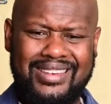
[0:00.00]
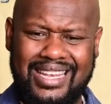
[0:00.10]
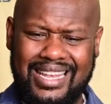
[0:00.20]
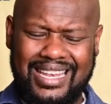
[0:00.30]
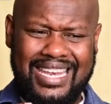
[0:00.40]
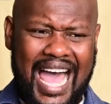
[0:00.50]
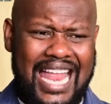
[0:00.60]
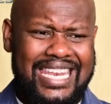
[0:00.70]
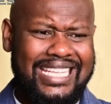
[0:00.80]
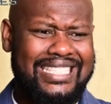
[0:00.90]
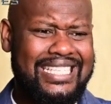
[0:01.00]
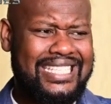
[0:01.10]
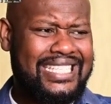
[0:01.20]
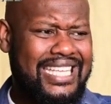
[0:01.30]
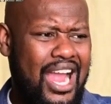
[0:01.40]
not
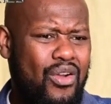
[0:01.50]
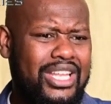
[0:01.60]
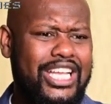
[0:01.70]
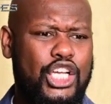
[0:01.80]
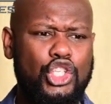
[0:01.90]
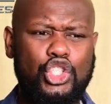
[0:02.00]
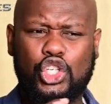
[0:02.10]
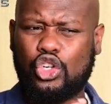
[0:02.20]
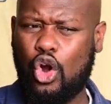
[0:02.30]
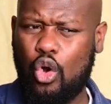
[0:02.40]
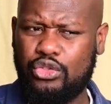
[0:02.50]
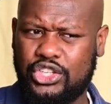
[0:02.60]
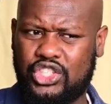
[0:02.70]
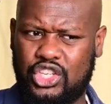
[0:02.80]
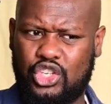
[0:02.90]
necessarily control the
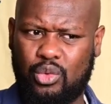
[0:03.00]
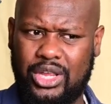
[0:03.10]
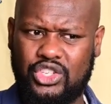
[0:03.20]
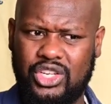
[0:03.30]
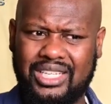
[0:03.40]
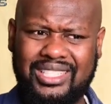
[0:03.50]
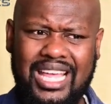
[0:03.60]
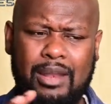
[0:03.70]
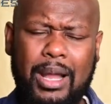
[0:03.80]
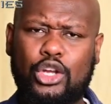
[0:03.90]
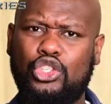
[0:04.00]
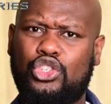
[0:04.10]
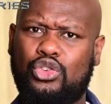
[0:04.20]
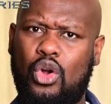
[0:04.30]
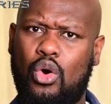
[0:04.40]
situation because it's not about
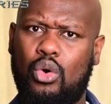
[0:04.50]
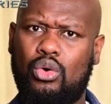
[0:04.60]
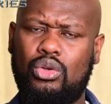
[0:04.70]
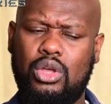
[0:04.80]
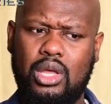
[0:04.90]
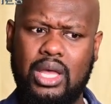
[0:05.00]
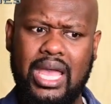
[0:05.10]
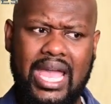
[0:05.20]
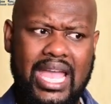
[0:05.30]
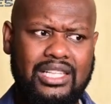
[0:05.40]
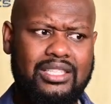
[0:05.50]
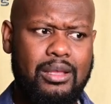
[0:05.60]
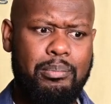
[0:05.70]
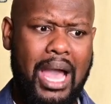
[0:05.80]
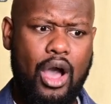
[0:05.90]
control. It's
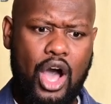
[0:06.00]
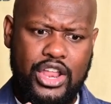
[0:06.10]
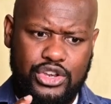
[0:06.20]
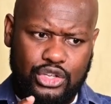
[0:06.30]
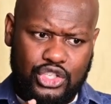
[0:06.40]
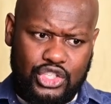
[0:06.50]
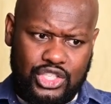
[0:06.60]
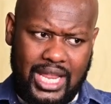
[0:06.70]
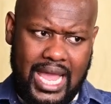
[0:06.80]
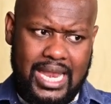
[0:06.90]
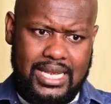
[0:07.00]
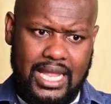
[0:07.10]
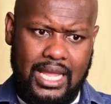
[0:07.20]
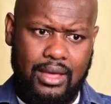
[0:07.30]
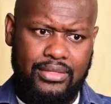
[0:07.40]
about
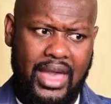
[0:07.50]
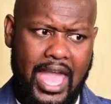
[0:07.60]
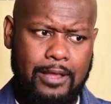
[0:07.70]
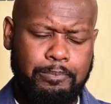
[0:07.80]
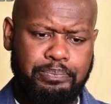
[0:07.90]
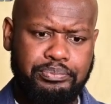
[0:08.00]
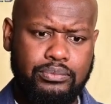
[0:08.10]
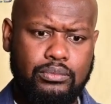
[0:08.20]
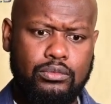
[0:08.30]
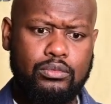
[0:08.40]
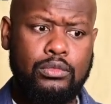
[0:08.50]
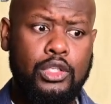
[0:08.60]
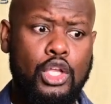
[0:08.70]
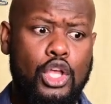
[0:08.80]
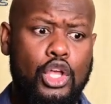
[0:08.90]
understanding that
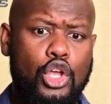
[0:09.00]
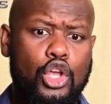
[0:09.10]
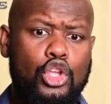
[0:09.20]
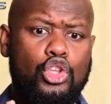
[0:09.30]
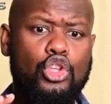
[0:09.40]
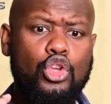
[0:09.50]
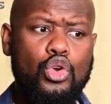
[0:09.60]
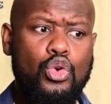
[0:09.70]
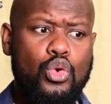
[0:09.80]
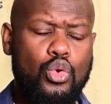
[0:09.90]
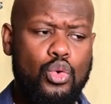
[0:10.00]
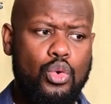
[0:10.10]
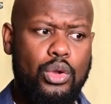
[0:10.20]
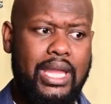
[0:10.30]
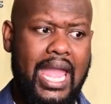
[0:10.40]

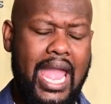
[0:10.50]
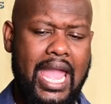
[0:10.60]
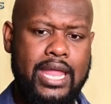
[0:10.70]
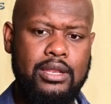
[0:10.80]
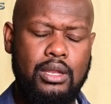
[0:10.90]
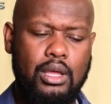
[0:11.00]
you can